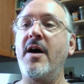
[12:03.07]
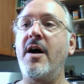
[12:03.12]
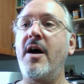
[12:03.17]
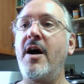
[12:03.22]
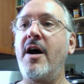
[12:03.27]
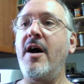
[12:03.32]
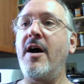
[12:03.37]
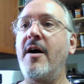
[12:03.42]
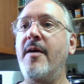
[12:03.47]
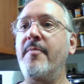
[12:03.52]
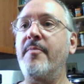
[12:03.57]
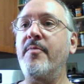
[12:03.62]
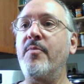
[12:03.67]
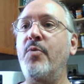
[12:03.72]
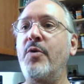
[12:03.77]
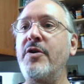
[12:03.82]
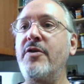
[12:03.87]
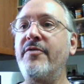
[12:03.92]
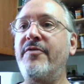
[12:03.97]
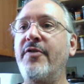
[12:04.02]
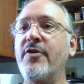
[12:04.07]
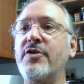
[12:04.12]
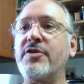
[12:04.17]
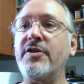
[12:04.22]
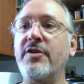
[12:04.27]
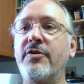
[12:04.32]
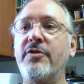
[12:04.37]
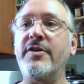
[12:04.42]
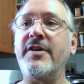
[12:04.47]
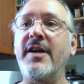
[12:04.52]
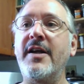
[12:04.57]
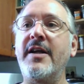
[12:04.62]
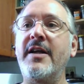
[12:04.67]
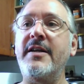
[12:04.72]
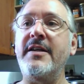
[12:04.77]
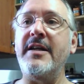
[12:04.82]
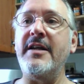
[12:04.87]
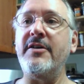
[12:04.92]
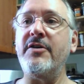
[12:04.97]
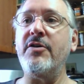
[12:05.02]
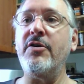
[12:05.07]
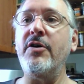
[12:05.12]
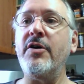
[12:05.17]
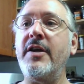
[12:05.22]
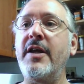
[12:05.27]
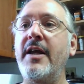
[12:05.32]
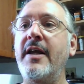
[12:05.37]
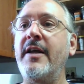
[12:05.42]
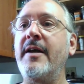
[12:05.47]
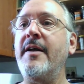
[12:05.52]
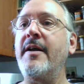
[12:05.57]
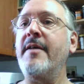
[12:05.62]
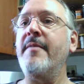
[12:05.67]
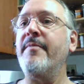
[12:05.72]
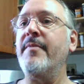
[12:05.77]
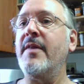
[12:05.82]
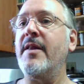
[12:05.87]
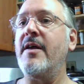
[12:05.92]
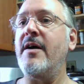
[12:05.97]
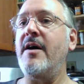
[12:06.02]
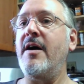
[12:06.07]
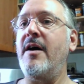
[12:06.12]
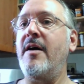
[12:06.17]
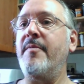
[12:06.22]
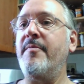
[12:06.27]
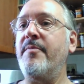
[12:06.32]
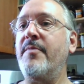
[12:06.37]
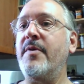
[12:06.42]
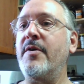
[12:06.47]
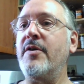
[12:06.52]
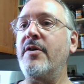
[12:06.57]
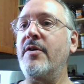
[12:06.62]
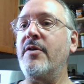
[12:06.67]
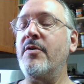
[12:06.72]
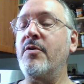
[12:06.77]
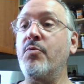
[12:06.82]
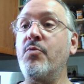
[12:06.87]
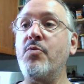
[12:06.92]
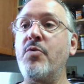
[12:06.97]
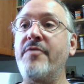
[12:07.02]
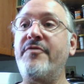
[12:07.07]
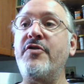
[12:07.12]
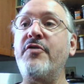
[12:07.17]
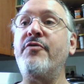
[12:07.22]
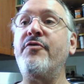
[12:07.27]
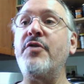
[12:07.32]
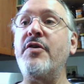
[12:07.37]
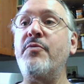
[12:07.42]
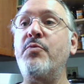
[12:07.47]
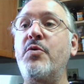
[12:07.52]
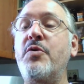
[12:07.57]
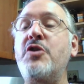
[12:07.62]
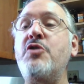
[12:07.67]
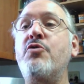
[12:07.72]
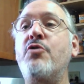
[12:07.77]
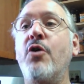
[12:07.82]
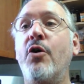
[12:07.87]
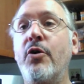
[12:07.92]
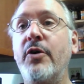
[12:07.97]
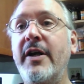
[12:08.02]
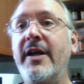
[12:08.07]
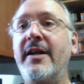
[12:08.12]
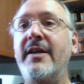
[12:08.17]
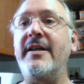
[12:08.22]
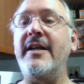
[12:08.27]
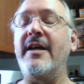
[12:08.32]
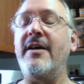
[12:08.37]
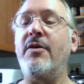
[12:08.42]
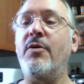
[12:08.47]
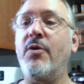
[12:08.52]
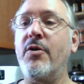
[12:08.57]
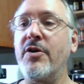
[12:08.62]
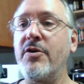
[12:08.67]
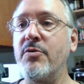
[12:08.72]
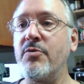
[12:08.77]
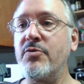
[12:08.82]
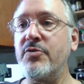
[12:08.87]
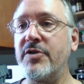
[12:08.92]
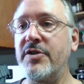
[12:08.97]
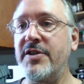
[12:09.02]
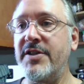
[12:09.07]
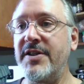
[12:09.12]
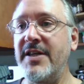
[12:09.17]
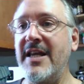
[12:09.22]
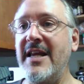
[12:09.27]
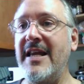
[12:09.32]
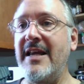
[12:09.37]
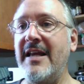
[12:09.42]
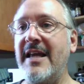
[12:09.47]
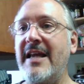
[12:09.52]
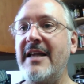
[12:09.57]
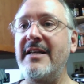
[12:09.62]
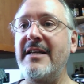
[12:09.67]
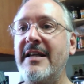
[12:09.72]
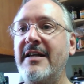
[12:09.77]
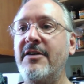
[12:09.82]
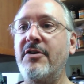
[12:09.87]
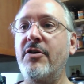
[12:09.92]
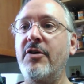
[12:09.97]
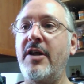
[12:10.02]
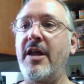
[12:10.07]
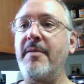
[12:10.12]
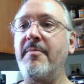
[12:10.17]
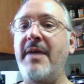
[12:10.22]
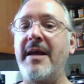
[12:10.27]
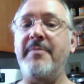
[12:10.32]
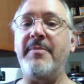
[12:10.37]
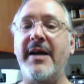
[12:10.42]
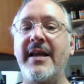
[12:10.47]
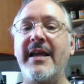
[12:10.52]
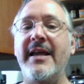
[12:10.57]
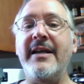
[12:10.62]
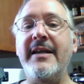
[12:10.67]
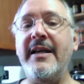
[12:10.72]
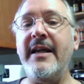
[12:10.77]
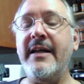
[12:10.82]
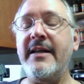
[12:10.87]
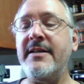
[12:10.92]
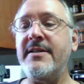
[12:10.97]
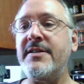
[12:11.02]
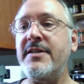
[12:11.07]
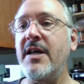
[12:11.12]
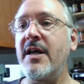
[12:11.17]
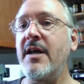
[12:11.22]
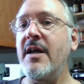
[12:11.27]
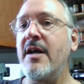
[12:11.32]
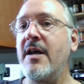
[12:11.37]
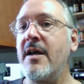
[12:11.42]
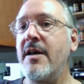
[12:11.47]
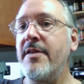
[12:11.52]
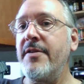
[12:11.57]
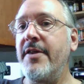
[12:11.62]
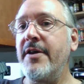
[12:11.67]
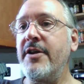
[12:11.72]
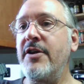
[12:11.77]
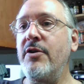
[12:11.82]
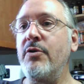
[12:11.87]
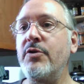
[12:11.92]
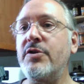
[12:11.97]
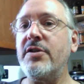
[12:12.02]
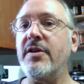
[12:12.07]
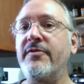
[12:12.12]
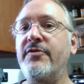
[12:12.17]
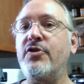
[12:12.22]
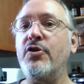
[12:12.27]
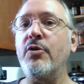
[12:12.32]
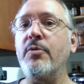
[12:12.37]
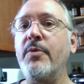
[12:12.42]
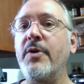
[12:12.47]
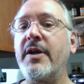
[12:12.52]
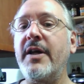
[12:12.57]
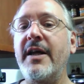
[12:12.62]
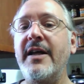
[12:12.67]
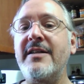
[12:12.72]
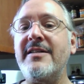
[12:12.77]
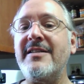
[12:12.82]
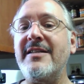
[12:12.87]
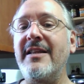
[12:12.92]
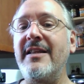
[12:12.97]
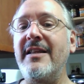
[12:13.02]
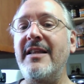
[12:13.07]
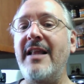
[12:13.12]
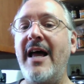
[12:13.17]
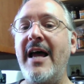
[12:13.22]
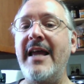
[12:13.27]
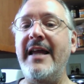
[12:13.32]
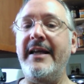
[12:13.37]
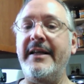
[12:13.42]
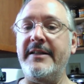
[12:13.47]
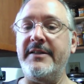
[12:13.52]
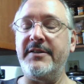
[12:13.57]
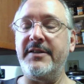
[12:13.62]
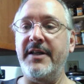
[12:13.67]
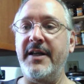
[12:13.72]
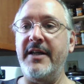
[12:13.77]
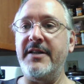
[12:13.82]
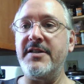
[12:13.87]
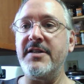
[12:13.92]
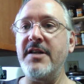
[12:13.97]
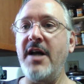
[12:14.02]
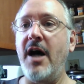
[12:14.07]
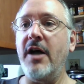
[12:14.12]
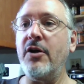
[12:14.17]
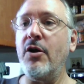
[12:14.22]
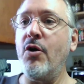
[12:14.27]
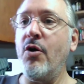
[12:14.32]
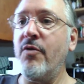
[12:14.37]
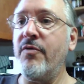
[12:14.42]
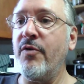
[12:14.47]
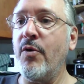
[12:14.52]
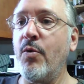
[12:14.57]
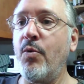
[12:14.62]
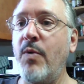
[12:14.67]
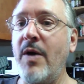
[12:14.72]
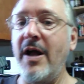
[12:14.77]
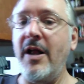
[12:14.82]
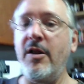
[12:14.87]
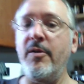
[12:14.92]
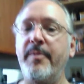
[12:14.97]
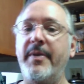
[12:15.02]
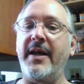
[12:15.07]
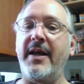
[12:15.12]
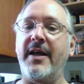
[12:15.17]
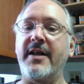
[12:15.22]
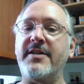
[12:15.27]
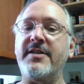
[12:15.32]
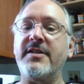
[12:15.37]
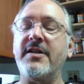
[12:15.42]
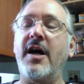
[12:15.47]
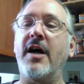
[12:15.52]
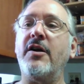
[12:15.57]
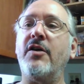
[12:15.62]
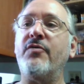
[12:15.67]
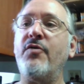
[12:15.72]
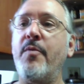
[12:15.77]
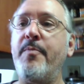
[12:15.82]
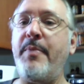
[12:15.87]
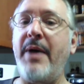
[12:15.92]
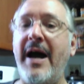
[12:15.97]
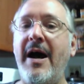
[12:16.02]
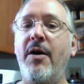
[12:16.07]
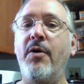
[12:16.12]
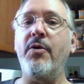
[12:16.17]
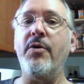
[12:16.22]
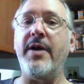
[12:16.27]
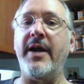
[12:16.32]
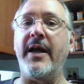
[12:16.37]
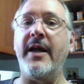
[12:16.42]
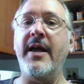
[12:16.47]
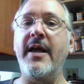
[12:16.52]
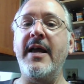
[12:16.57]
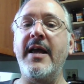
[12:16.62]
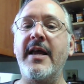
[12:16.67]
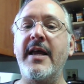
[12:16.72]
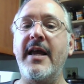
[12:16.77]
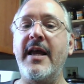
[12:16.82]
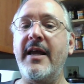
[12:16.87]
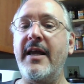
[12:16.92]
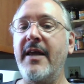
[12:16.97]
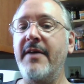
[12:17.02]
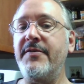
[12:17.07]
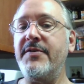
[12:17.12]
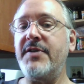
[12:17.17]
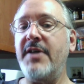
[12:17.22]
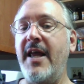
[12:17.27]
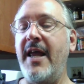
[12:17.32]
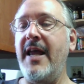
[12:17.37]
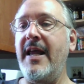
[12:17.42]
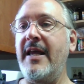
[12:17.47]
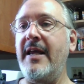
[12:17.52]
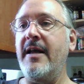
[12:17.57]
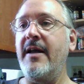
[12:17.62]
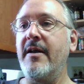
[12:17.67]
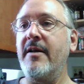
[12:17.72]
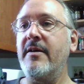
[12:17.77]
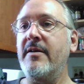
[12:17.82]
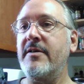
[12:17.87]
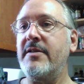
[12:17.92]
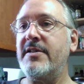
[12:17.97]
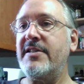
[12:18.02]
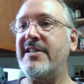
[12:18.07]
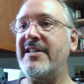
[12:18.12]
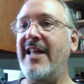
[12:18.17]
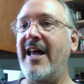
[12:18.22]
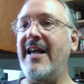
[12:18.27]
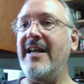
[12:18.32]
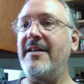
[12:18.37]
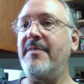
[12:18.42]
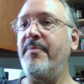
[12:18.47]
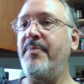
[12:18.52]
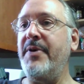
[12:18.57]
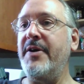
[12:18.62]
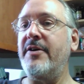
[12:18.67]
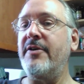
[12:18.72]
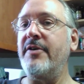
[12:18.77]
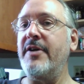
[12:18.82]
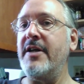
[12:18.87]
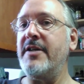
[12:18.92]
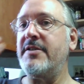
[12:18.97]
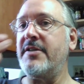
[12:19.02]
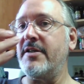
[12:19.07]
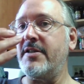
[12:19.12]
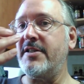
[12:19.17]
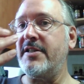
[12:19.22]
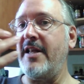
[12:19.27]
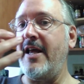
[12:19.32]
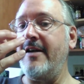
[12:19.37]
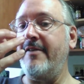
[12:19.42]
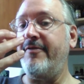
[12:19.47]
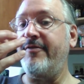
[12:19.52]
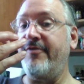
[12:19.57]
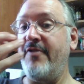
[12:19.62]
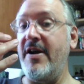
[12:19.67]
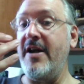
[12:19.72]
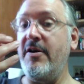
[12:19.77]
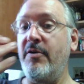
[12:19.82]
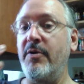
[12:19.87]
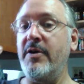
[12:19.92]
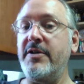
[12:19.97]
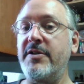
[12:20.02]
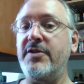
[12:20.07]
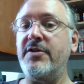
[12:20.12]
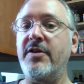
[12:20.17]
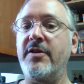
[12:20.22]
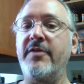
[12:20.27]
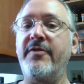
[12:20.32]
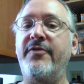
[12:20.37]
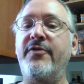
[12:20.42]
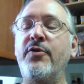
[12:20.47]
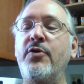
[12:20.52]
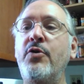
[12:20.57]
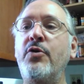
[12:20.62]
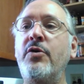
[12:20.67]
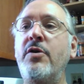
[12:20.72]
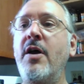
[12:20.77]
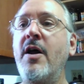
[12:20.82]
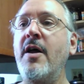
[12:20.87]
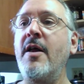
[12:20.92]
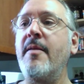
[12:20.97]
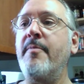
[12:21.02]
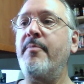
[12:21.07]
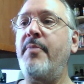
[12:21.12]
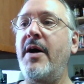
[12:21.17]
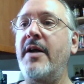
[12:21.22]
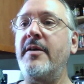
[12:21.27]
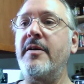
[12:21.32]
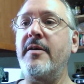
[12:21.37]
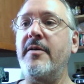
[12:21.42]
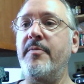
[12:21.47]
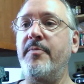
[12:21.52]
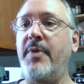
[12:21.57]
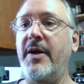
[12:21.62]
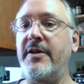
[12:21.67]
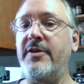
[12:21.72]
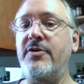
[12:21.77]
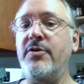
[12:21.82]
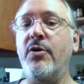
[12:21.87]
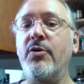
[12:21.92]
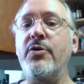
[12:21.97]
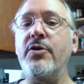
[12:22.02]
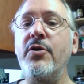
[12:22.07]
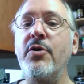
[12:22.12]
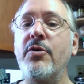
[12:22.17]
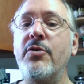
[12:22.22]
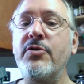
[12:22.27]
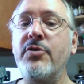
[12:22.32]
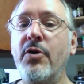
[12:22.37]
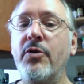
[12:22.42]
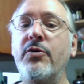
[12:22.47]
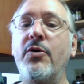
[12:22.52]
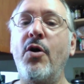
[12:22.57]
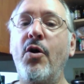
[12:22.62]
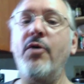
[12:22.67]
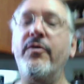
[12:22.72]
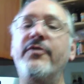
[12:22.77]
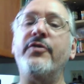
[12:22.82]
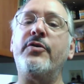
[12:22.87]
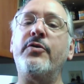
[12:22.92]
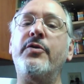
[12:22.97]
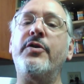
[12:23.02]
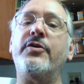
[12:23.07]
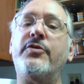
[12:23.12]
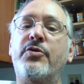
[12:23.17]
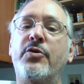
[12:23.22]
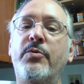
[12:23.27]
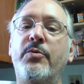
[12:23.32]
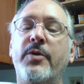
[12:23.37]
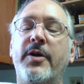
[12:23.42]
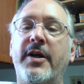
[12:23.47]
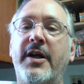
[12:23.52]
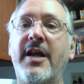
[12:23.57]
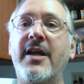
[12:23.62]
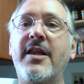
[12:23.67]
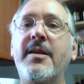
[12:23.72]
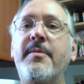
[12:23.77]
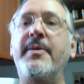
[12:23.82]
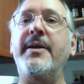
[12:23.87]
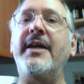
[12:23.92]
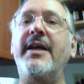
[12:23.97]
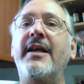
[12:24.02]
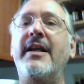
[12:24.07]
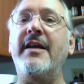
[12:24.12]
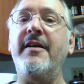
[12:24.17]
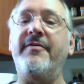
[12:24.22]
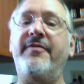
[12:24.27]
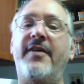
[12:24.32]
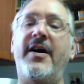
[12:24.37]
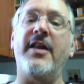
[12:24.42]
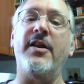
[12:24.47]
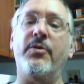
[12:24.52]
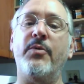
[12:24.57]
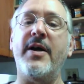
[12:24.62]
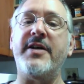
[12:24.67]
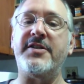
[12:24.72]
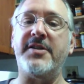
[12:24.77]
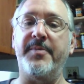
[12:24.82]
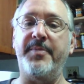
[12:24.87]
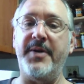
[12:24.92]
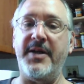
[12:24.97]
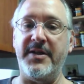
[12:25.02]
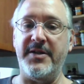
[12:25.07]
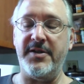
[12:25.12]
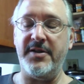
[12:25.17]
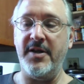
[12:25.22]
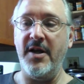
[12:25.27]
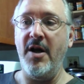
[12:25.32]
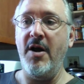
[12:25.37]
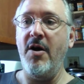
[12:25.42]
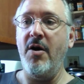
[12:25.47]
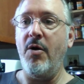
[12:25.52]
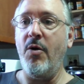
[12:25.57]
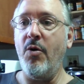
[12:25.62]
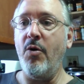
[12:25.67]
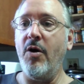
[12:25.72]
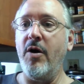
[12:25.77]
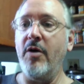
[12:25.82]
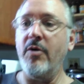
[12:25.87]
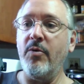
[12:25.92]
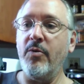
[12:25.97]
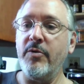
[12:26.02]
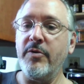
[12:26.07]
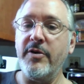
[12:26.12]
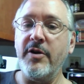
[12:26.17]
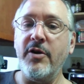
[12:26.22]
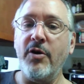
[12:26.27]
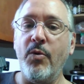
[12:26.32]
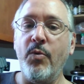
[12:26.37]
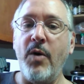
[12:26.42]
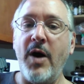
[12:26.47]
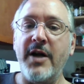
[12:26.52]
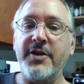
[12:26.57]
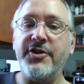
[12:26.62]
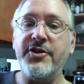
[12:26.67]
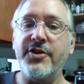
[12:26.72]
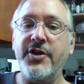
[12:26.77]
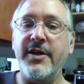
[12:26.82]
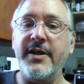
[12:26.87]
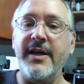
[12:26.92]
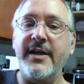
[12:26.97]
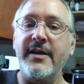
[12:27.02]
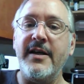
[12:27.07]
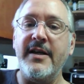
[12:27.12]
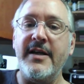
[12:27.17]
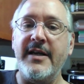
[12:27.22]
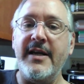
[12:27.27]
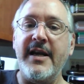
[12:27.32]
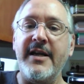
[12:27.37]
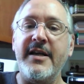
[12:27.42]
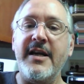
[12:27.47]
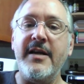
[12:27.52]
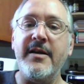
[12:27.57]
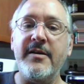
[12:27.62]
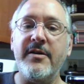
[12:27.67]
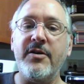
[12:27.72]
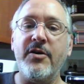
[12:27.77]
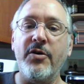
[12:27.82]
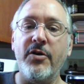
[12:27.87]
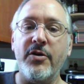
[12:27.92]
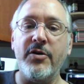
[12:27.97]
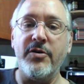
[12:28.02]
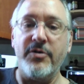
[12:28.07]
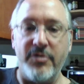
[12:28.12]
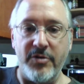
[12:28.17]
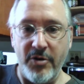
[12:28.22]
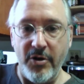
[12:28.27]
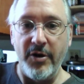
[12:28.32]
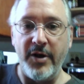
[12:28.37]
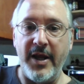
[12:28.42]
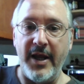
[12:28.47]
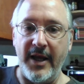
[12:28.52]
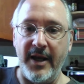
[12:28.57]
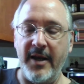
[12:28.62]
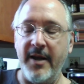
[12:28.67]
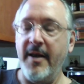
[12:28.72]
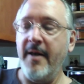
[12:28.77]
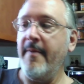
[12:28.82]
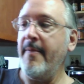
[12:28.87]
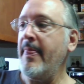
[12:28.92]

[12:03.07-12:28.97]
When you first learn Indian cooking, when you go to India or you see Indian cooking made by Indians, the use of turmeric, it's light. It's not overwhelming. It's not overpowering. It gives a slight bitterness, a slight fragrance to the food, but don't overdo the turmeric. In the beginning, follow recipes or watch an Indian cooking.